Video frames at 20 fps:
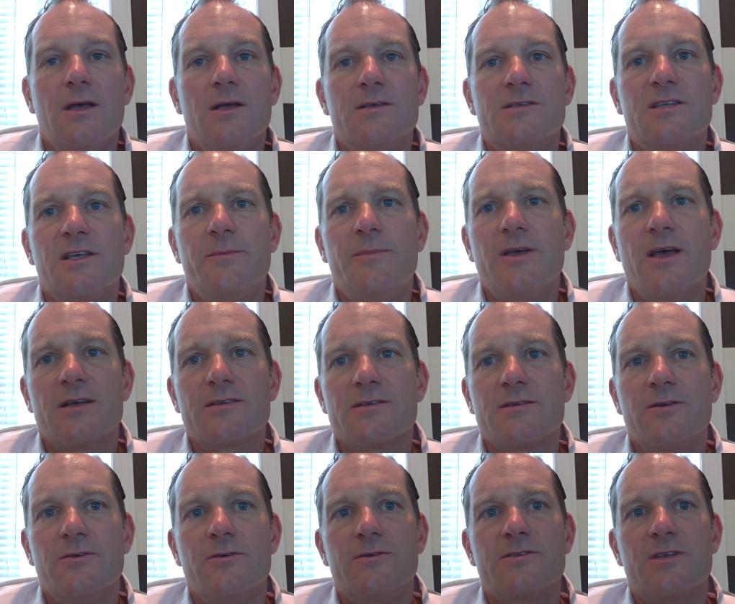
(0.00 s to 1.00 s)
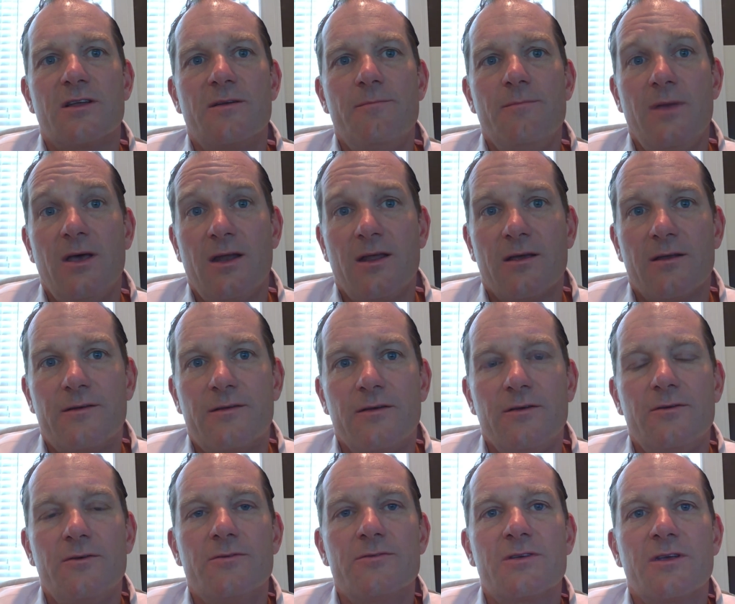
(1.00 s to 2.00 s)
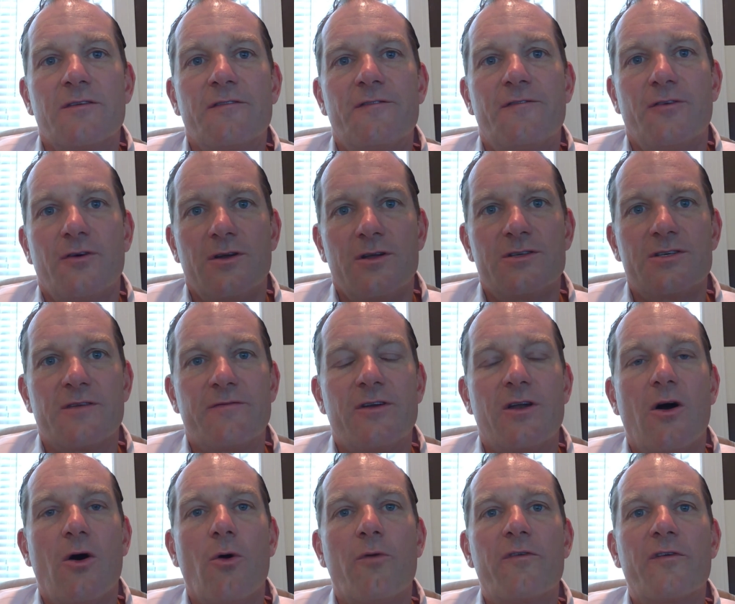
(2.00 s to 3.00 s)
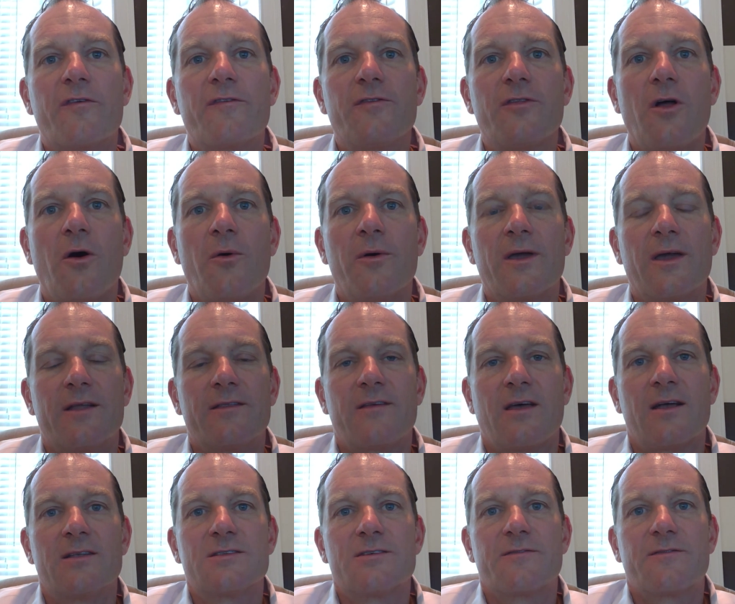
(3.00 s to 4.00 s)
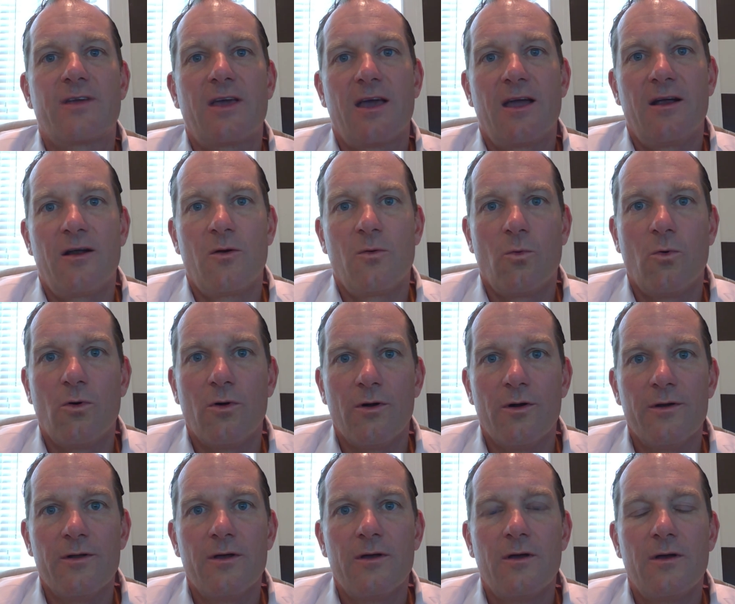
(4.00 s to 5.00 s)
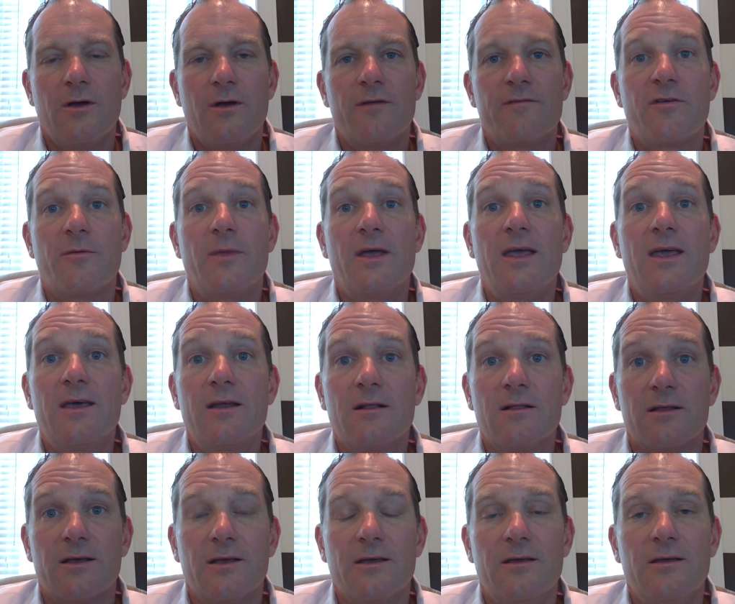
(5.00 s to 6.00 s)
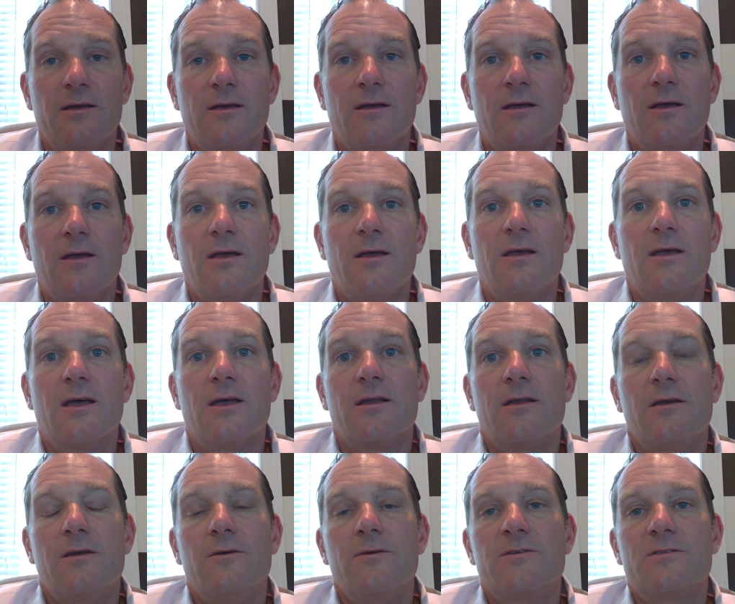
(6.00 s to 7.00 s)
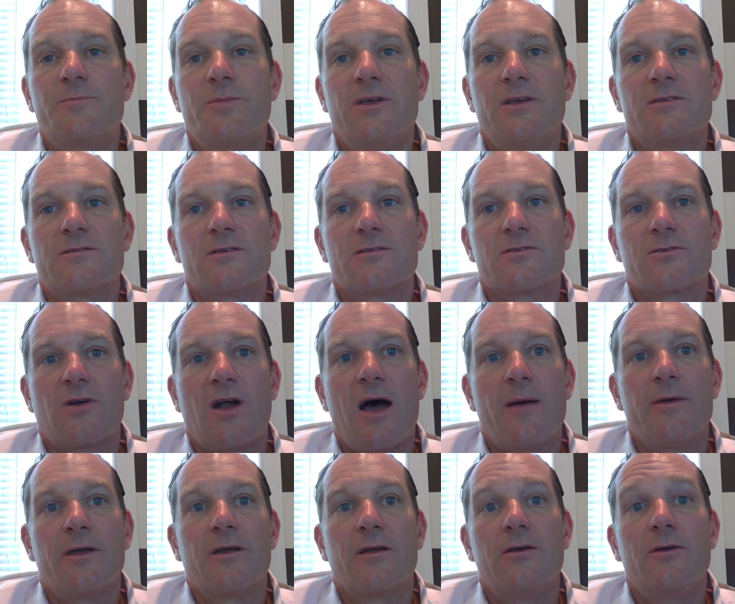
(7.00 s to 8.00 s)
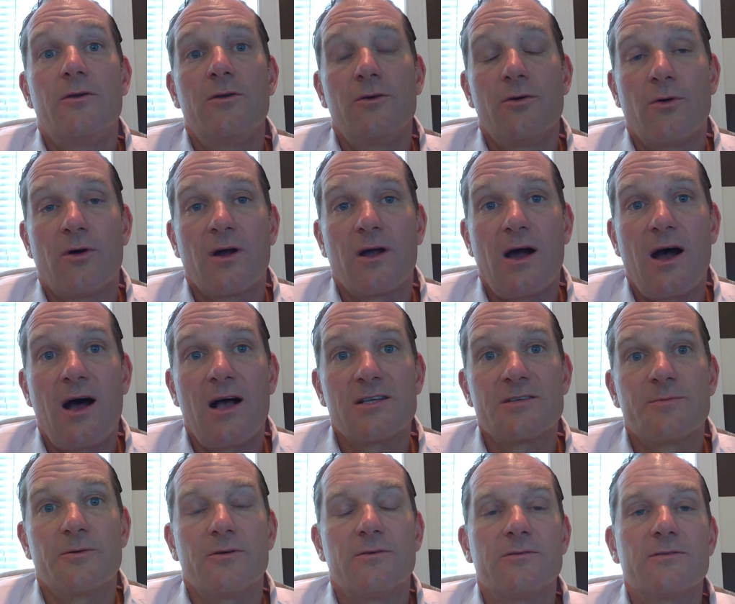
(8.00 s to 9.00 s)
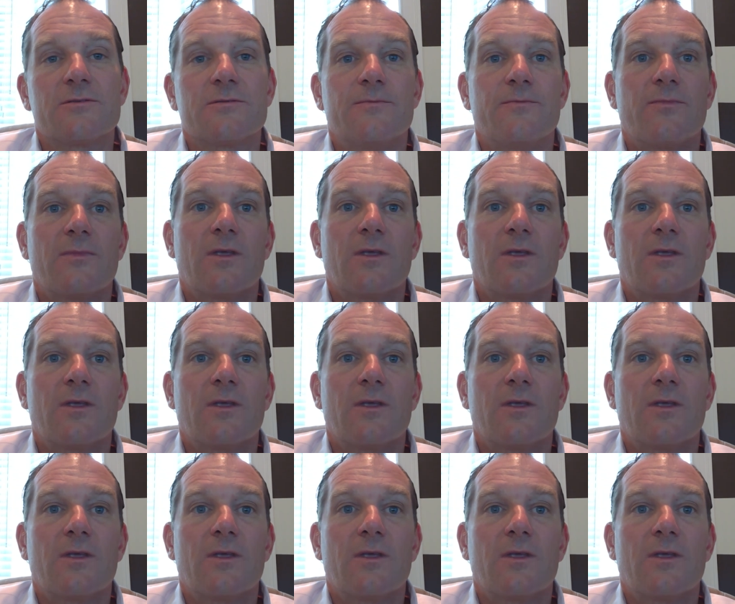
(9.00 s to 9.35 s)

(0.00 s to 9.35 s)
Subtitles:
CBS News admitted to using footage of an overflowing intensive care ward from Italy in a news piece describing New York hospitals.